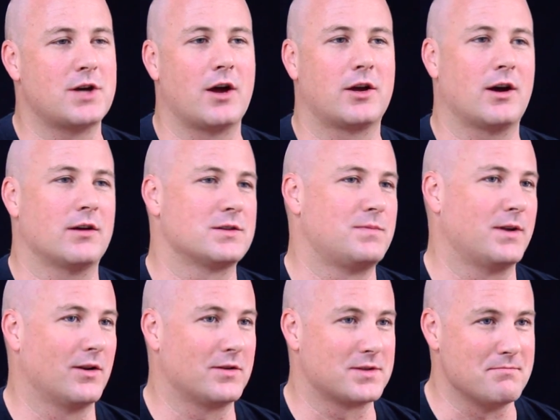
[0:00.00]
Don't go and
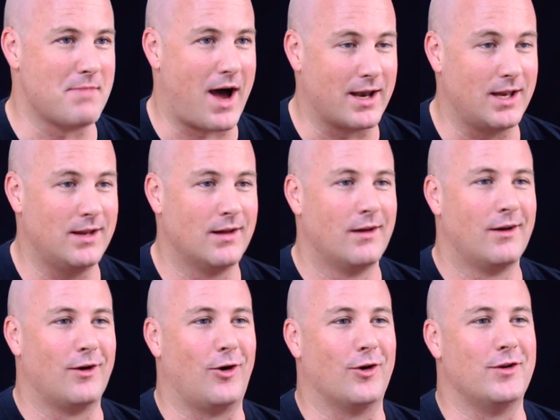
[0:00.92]
spend lots of money
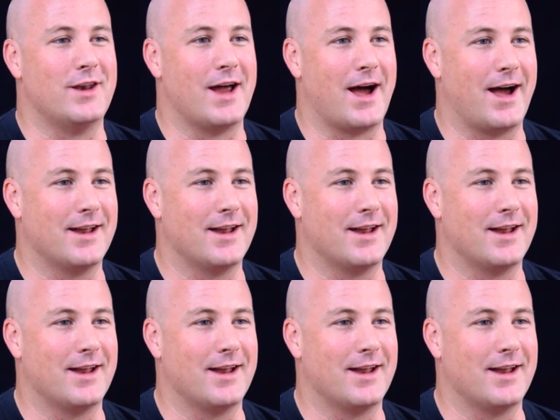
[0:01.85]
on